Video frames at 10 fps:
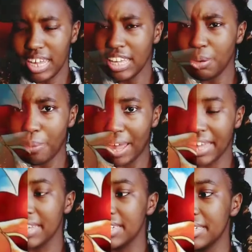in a
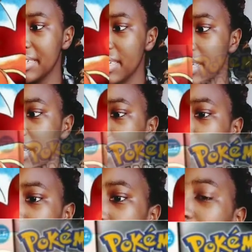way.
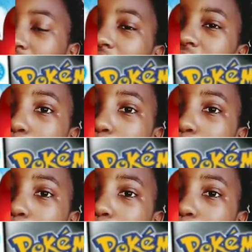When it's time